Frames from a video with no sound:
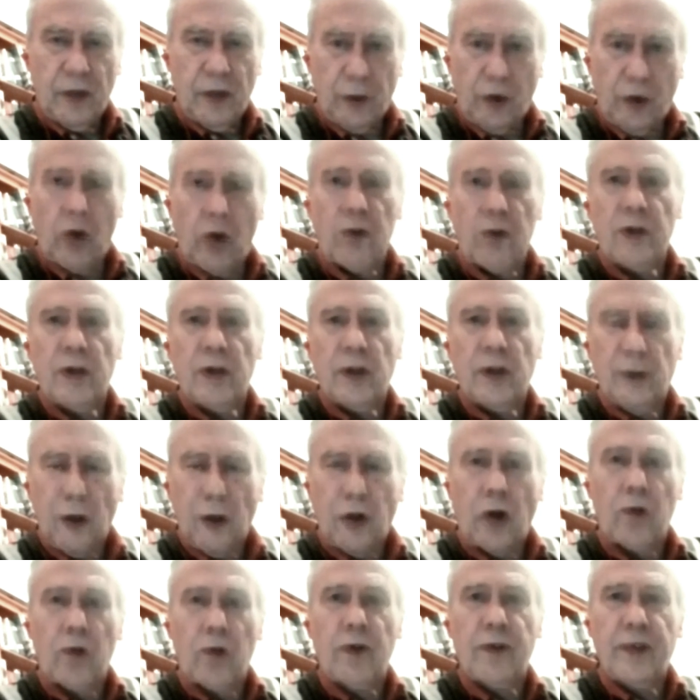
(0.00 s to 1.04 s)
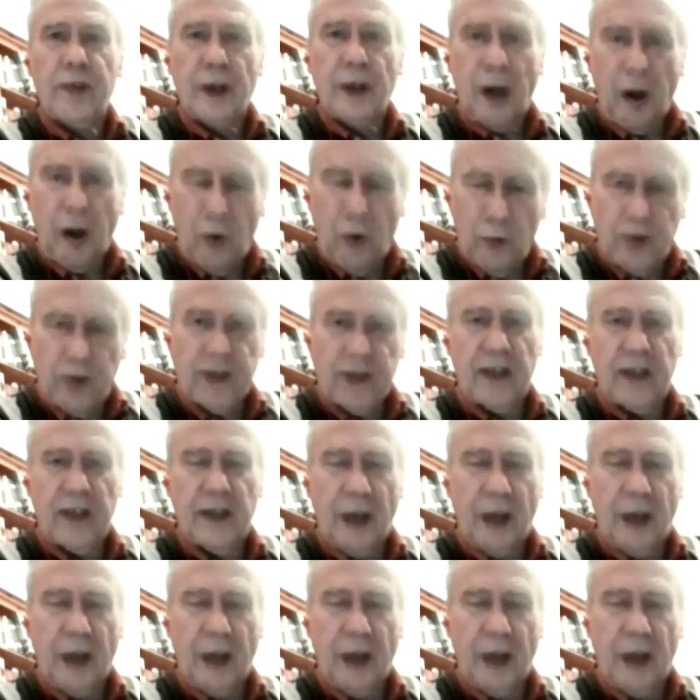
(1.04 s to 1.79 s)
Not only